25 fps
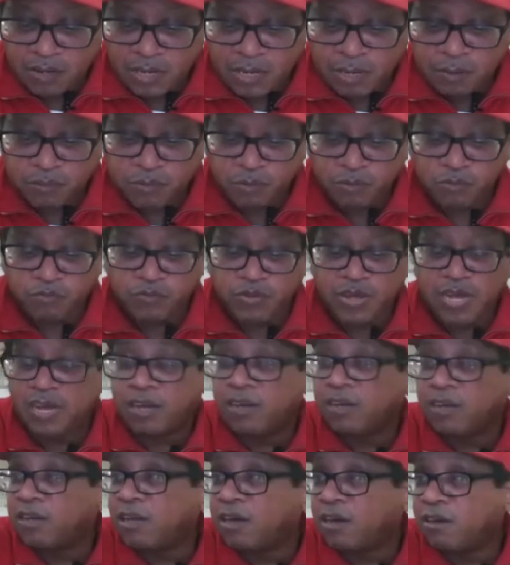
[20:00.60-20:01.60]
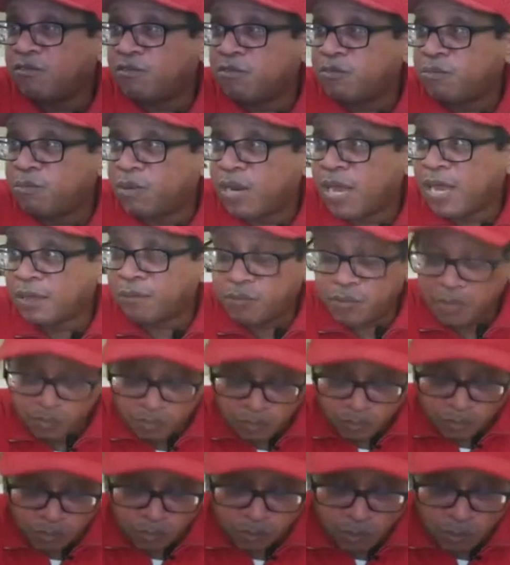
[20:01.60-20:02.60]
and Profound Love of Black
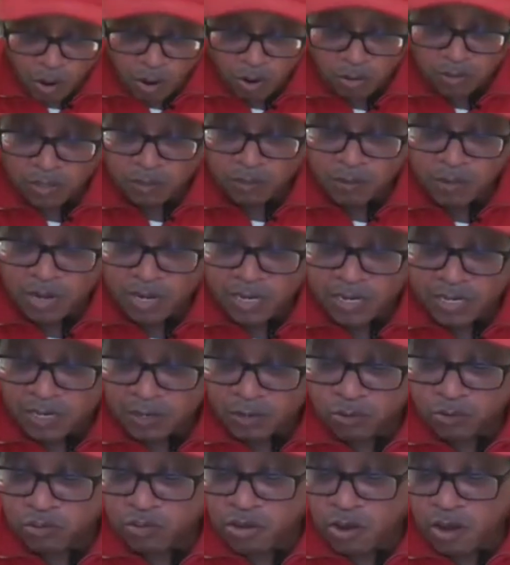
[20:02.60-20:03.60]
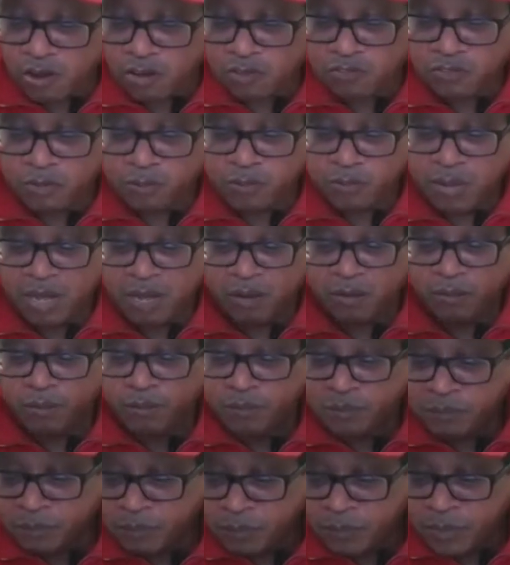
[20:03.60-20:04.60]
People. Mm -hmm. Marc Lamont Hill talks about
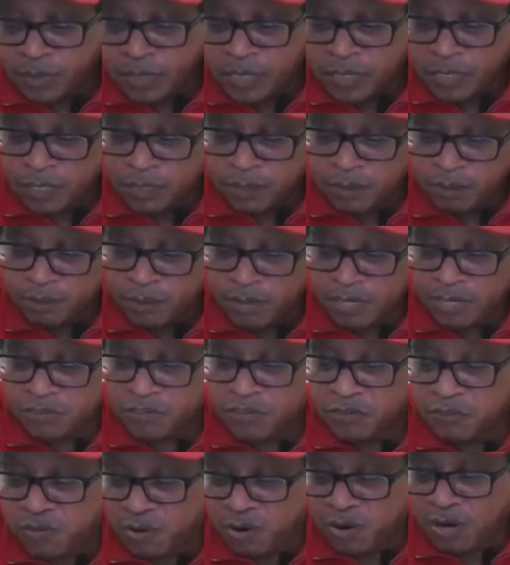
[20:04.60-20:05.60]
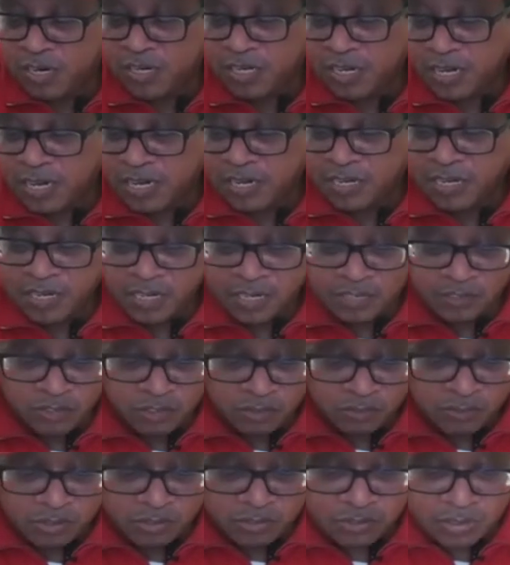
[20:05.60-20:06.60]
Minister Farrakhan, the Nation
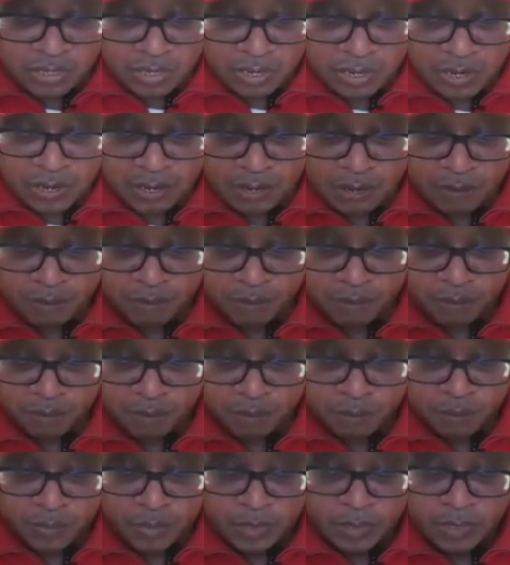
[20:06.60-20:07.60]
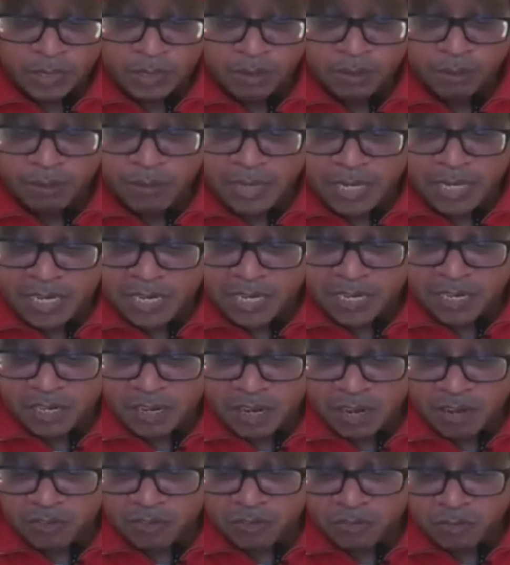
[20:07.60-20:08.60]
of Islam, media
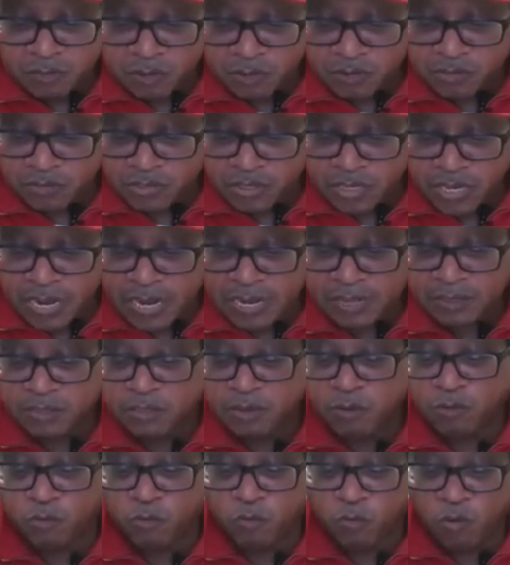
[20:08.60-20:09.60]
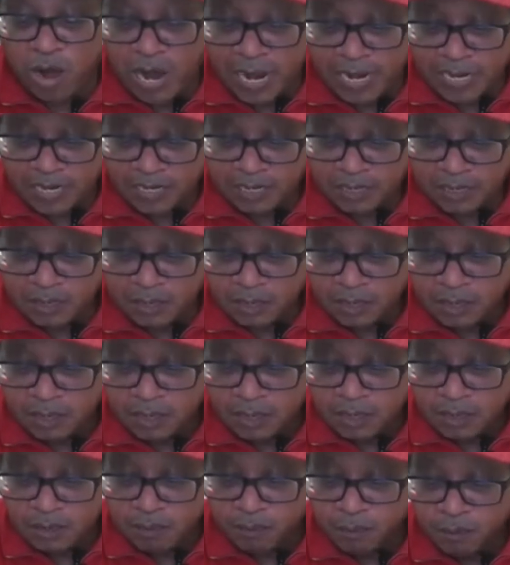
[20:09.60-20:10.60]
controversy, and the right
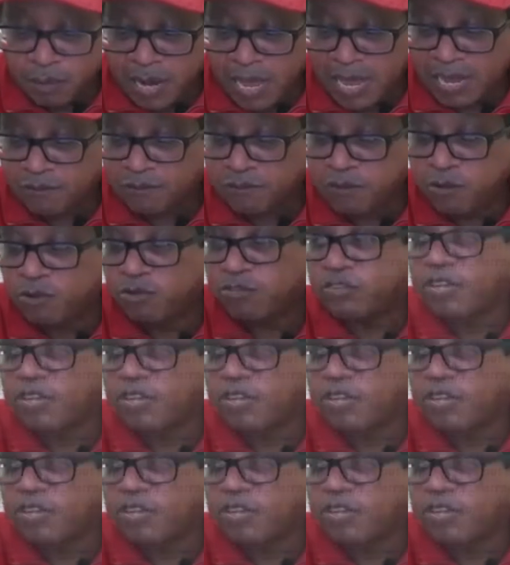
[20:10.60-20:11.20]
black folks